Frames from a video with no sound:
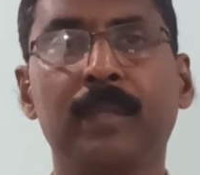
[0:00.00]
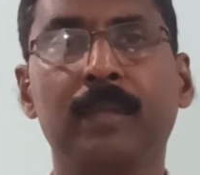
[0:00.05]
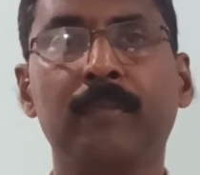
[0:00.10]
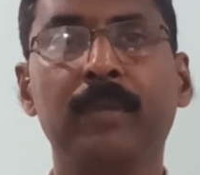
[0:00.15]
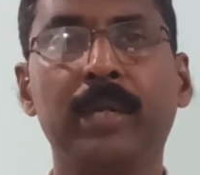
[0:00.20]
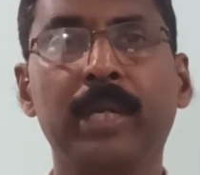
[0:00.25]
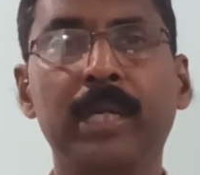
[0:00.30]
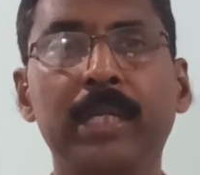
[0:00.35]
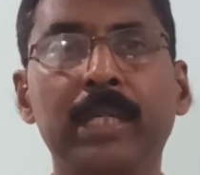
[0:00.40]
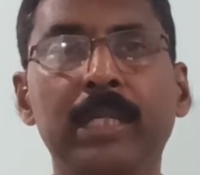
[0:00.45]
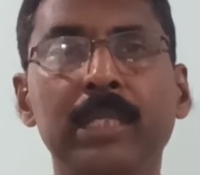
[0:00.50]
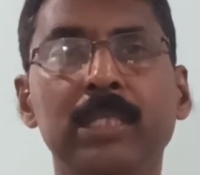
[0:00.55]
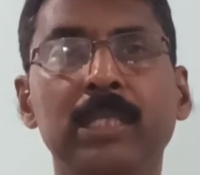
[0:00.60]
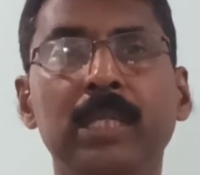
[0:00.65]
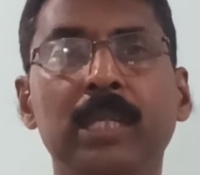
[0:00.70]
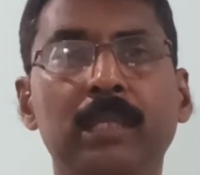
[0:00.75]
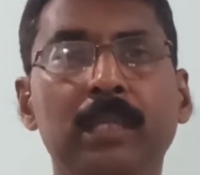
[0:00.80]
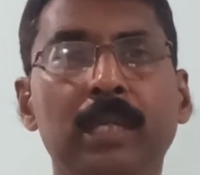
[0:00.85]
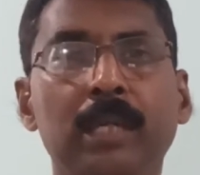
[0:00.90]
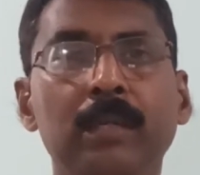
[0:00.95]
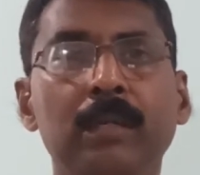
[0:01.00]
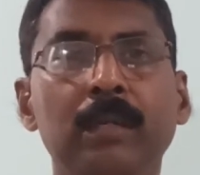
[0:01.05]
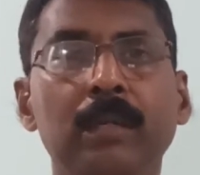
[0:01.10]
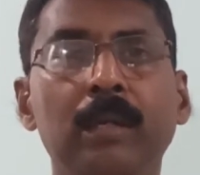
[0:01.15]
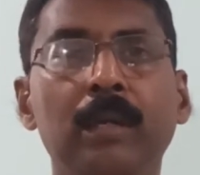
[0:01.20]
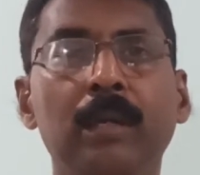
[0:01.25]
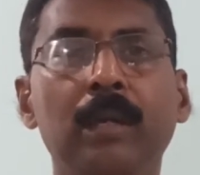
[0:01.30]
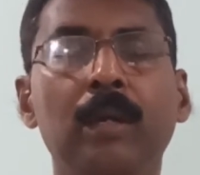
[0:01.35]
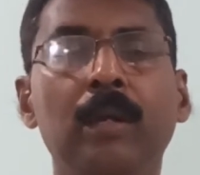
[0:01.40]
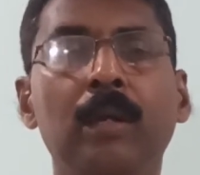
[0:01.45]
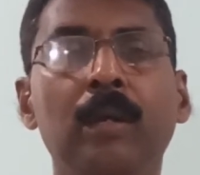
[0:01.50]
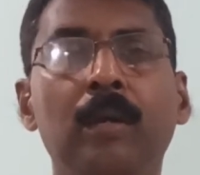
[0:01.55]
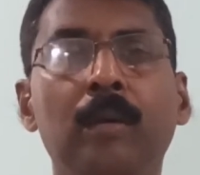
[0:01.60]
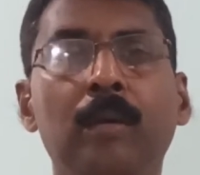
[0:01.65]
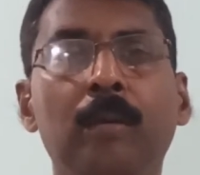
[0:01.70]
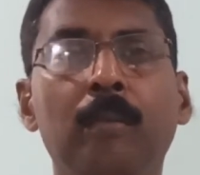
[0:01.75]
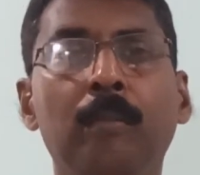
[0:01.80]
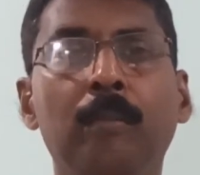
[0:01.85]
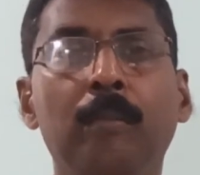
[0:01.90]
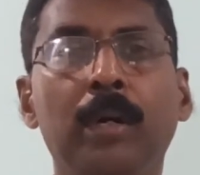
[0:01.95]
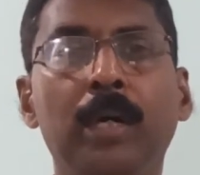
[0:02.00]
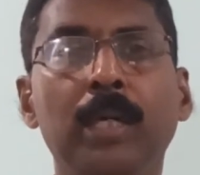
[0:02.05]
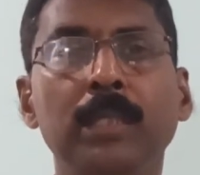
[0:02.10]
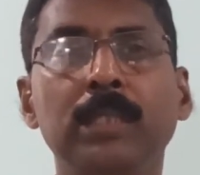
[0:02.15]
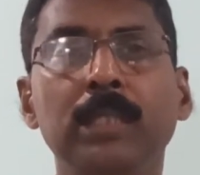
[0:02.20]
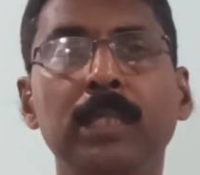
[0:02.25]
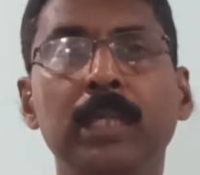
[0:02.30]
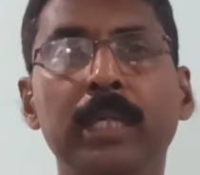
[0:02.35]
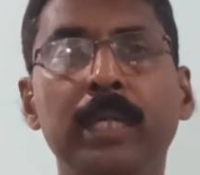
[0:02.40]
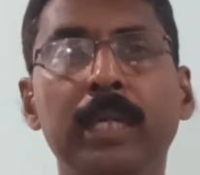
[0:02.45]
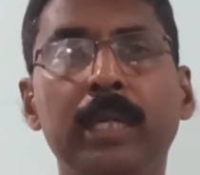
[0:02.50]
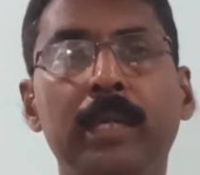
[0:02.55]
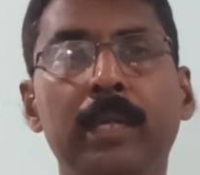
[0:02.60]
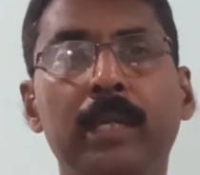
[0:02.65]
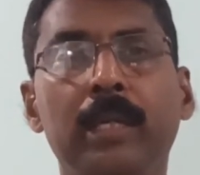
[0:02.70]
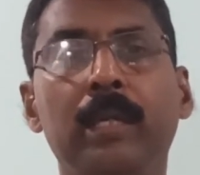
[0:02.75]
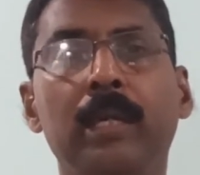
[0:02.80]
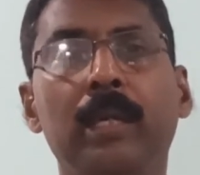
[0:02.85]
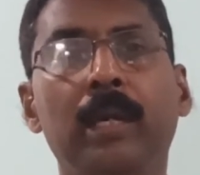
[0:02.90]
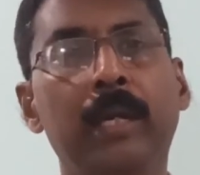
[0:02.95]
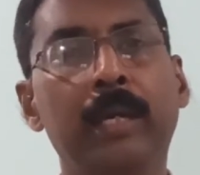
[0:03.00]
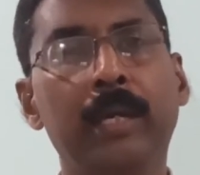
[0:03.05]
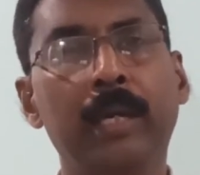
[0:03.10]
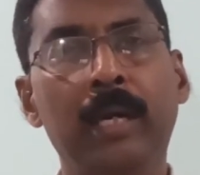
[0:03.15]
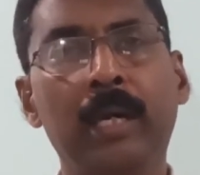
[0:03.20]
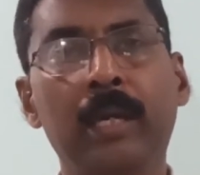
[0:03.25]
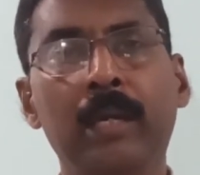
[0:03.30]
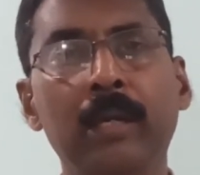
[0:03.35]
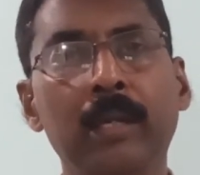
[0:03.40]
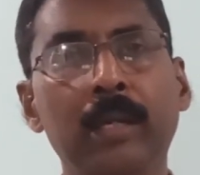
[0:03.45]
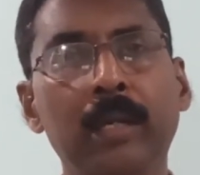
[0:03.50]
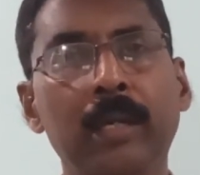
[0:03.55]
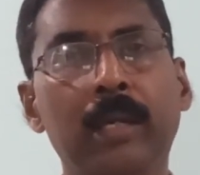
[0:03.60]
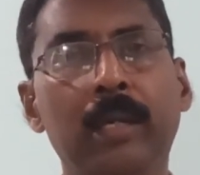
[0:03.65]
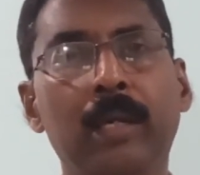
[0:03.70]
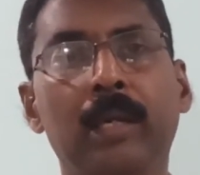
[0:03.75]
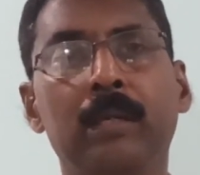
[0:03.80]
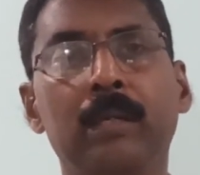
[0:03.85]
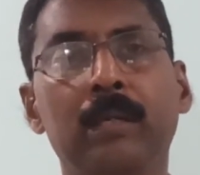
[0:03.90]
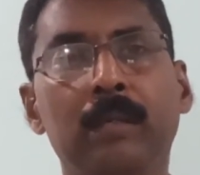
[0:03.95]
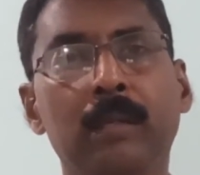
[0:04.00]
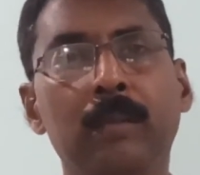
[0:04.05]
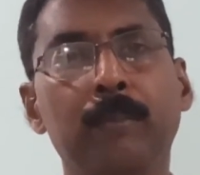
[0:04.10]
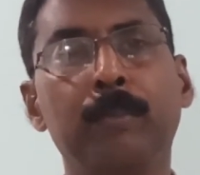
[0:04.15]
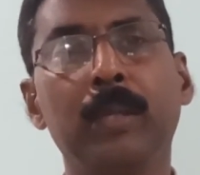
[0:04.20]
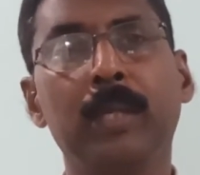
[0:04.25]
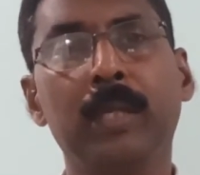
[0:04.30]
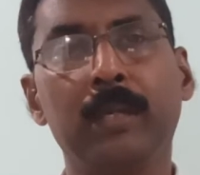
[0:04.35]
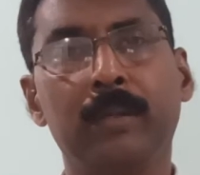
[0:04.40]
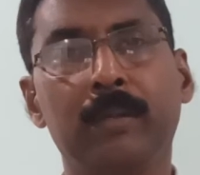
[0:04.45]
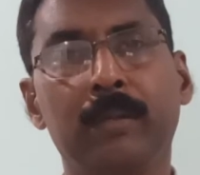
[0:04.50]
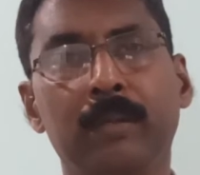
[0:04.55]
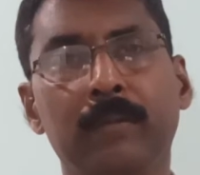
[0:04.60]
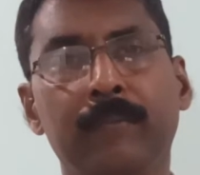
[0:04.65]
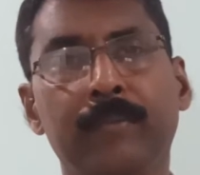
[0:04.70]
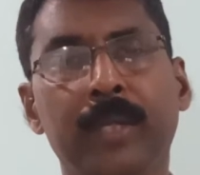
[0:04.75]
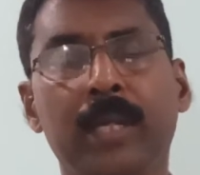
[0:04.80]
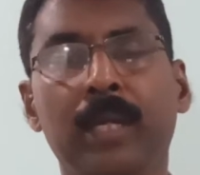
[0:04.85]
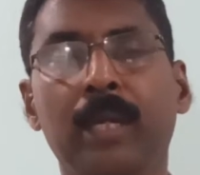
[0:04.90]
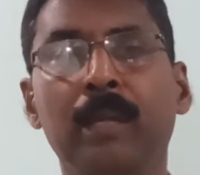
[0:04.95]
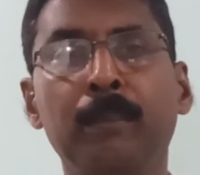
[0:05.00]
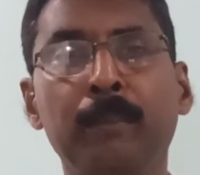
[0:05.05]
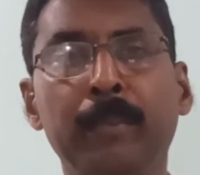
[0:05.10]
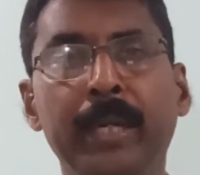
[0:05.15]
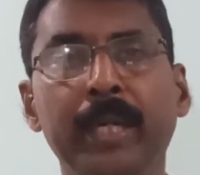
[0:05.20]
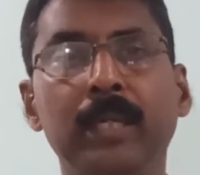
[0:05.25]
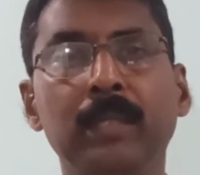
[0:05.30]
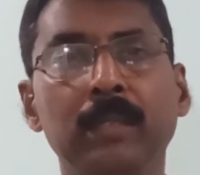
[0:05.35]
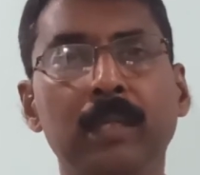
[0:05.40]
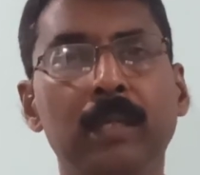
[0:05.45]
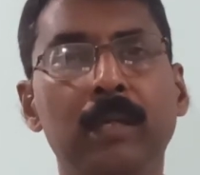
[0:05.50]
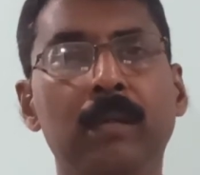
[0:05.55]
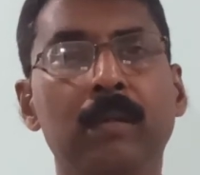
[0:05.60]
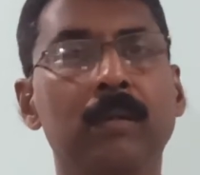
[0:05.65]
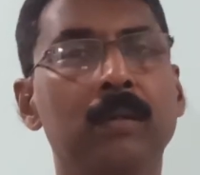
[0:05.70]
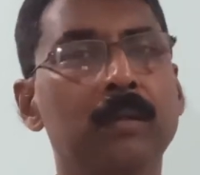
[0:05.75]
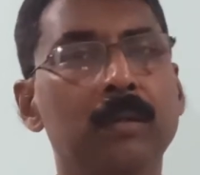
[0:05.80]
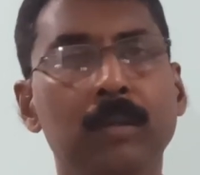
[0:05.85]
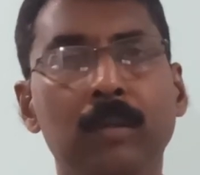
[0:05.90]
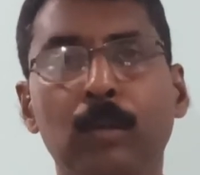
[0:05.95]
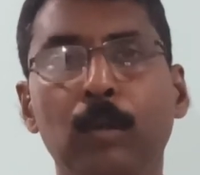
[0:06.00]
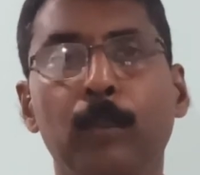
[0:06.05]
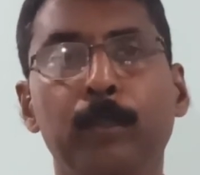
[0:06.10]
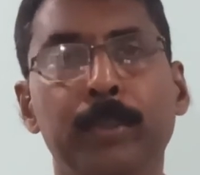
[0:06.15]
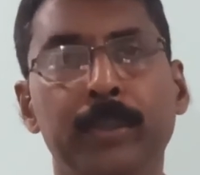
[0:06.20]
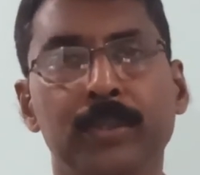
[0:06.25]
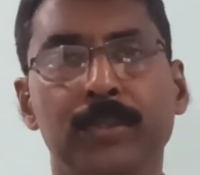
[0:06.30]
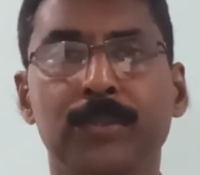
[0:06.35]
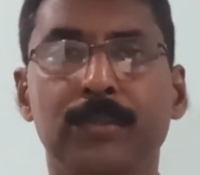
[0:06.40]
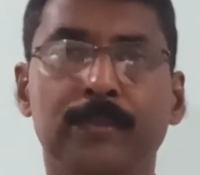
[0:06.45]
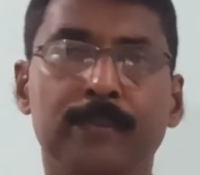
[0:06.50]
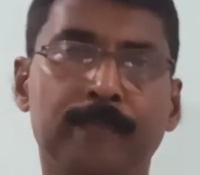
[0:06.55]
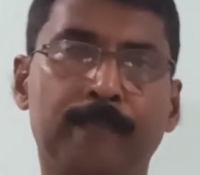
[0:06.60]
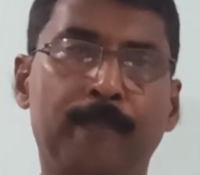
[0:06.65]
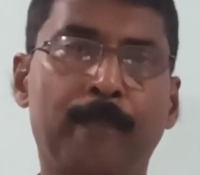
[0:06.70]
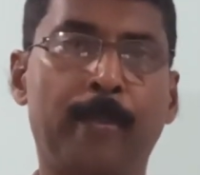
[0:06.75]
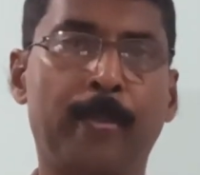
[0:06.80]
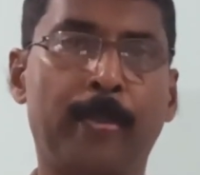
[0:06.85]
we can understand that both the DNA and RNA can replicate. They can make their copies.